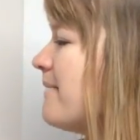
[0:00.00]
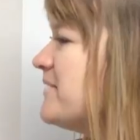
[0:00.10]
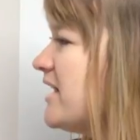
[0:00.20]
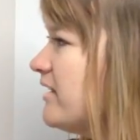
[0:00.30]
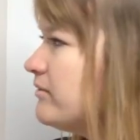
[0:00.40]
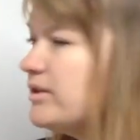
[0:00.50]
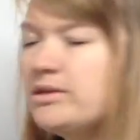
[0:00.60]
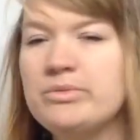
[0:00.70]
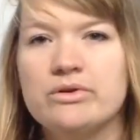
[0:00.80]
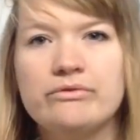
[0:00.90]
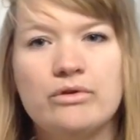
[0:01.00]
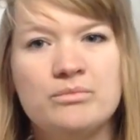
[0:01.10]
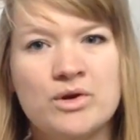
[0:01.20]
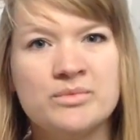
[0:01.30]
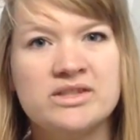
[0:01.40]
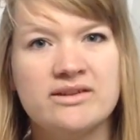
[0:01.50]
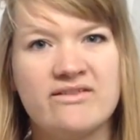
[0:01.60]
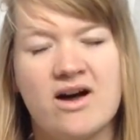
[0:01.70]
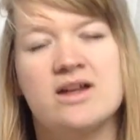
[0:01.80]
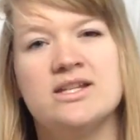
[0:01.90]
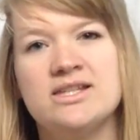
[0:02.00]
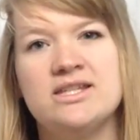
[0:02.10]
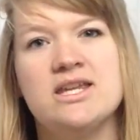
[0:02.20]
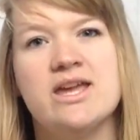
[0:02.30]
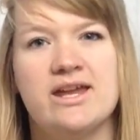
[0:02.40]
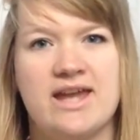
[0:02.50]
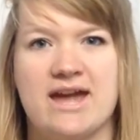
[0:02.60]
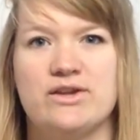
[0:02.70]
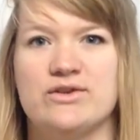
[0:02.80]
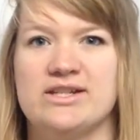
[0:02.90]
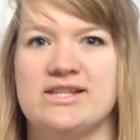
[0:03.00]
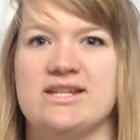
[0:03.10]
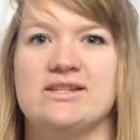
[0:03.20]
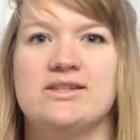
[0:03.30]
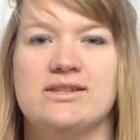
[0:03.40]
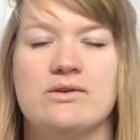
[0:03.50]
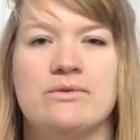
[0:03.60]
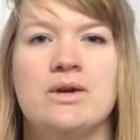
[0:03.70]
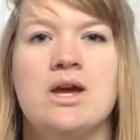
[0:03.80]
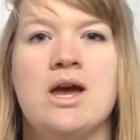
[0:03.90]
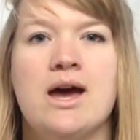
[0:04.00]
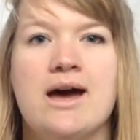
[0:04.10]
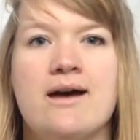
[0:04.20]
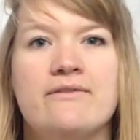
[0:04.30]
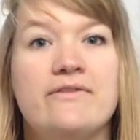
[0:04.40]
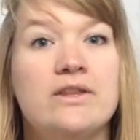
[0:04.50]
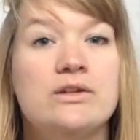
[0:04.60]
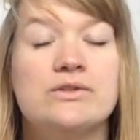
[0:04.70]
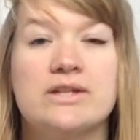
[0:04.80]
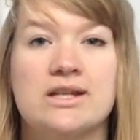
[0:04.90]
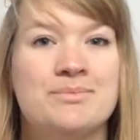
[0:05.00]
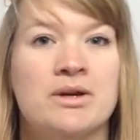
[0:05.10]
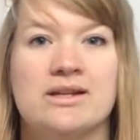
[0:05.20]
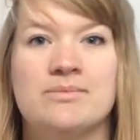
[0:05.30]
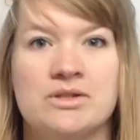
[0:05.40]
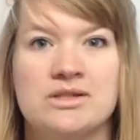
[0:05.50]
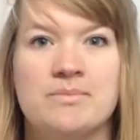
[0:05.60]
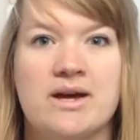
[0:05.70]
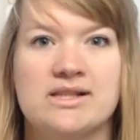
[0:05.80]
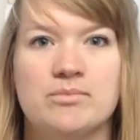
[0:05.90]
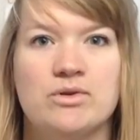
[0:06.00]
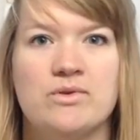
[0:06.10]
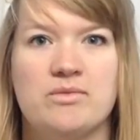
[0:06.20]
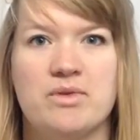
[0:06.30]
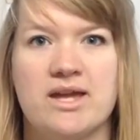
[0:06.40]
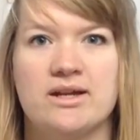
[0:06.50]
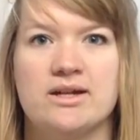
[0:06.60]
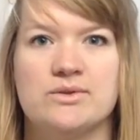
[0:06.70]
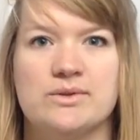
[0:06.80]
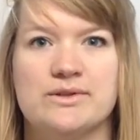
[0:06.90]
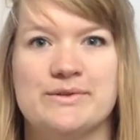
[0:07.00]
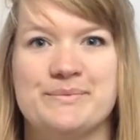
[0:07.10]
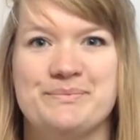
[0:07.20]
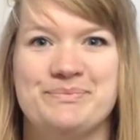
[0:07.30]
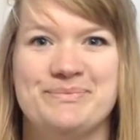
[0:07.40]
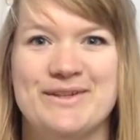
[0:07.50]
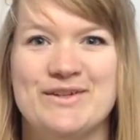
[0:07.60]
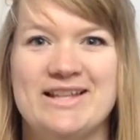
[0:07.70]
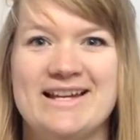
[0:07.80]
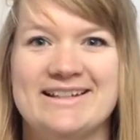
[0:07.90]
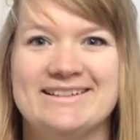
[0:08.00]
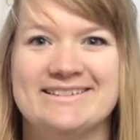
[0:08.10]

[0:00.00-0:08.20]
that have really beautiful moments of honesty and accuracy. So fill your sketchbook as much as possible with blind contours. Good luck!